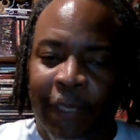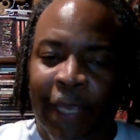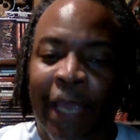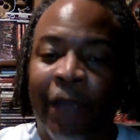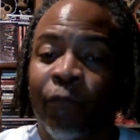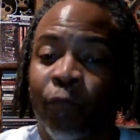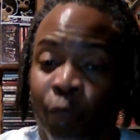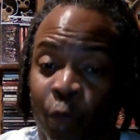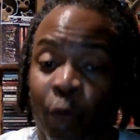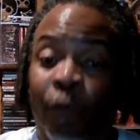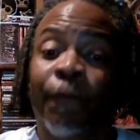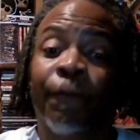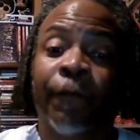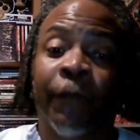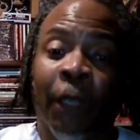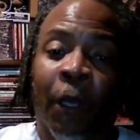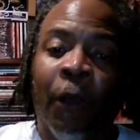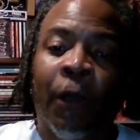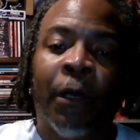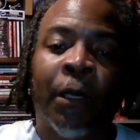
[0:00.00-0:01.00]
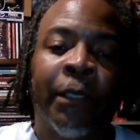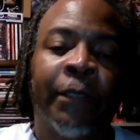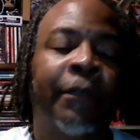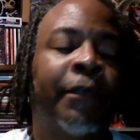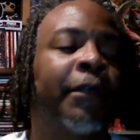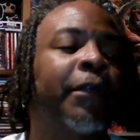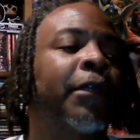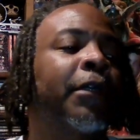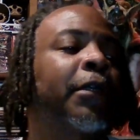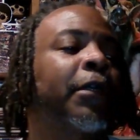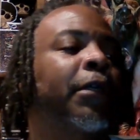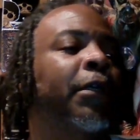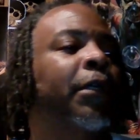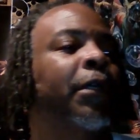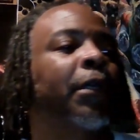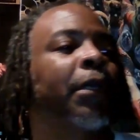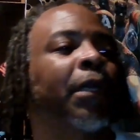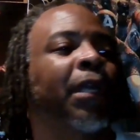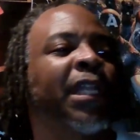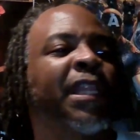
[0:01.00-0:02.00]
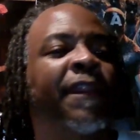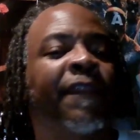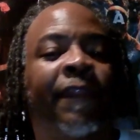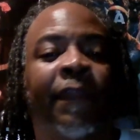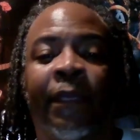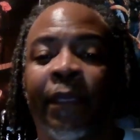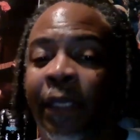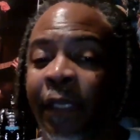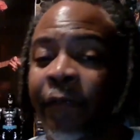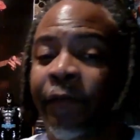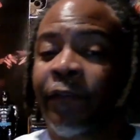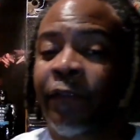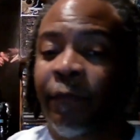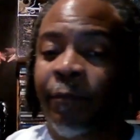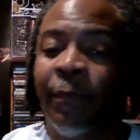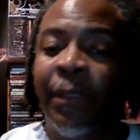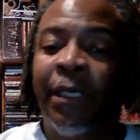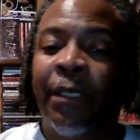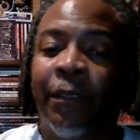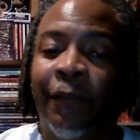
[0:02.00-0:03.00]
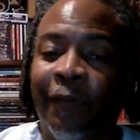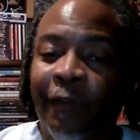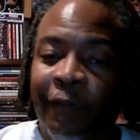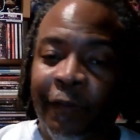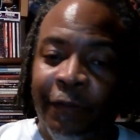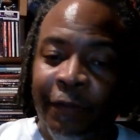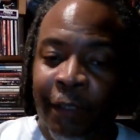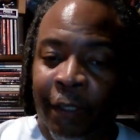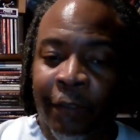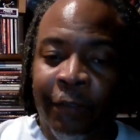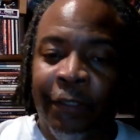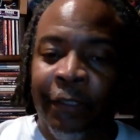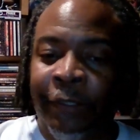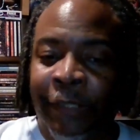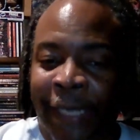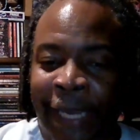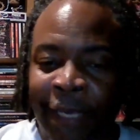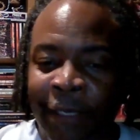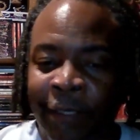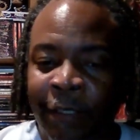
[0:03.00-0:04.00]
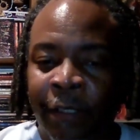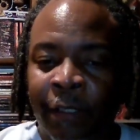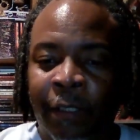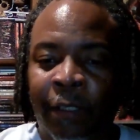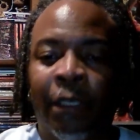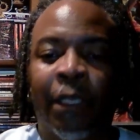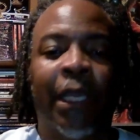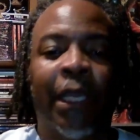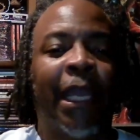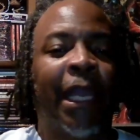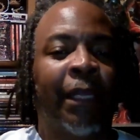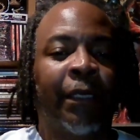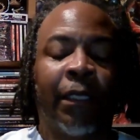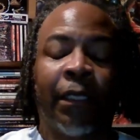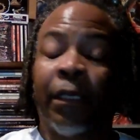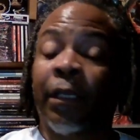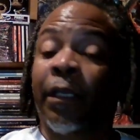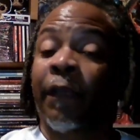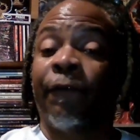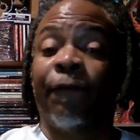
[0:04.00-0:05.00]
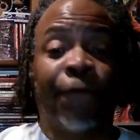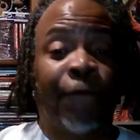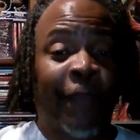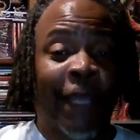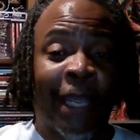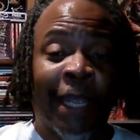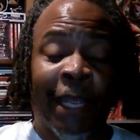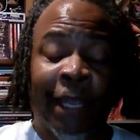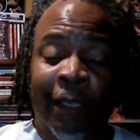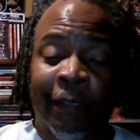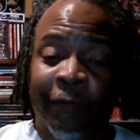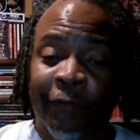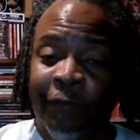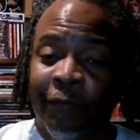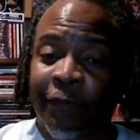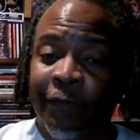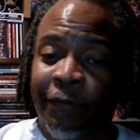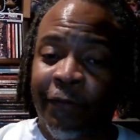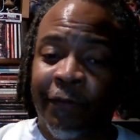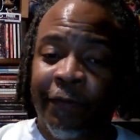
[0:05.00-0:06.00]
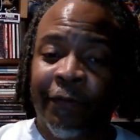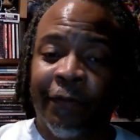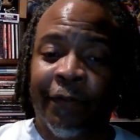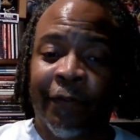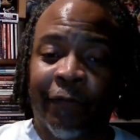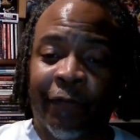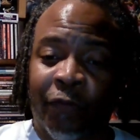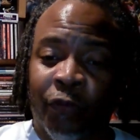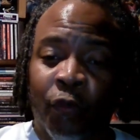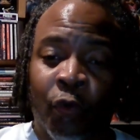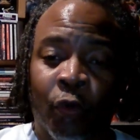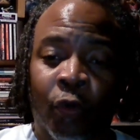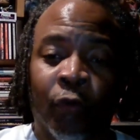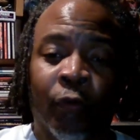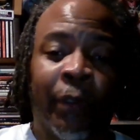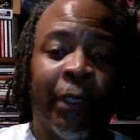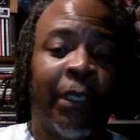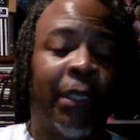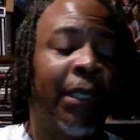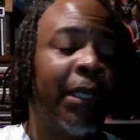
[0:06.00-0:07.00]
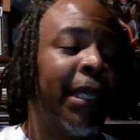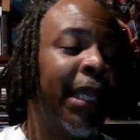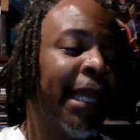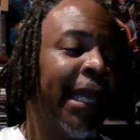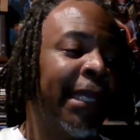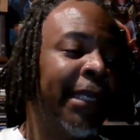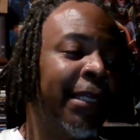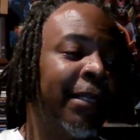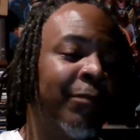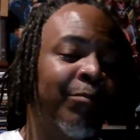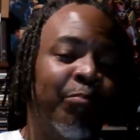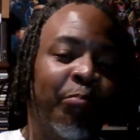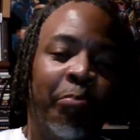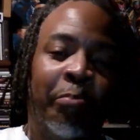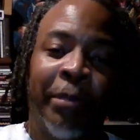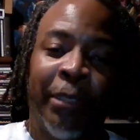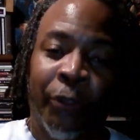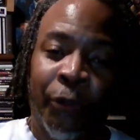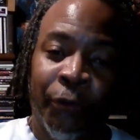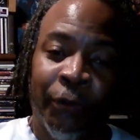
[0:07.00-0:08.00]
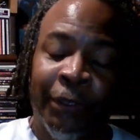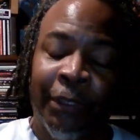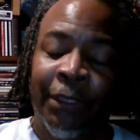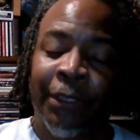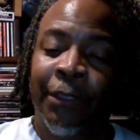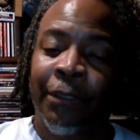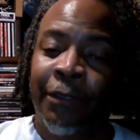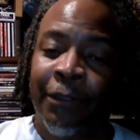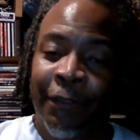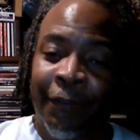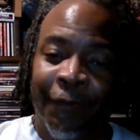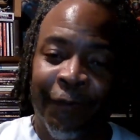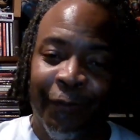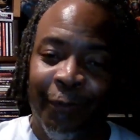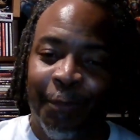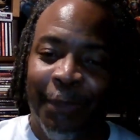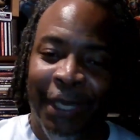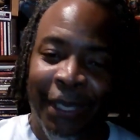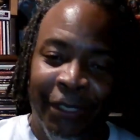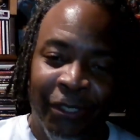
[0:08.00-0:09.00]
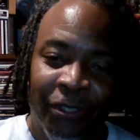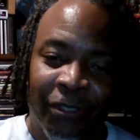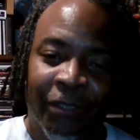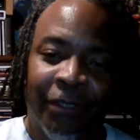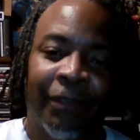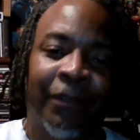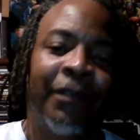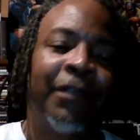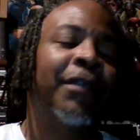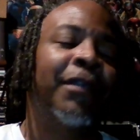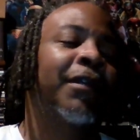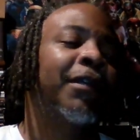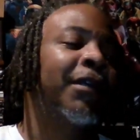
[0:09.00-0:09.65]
of were flawed, it stuck the landing and it advanced the story and it built the anticipation.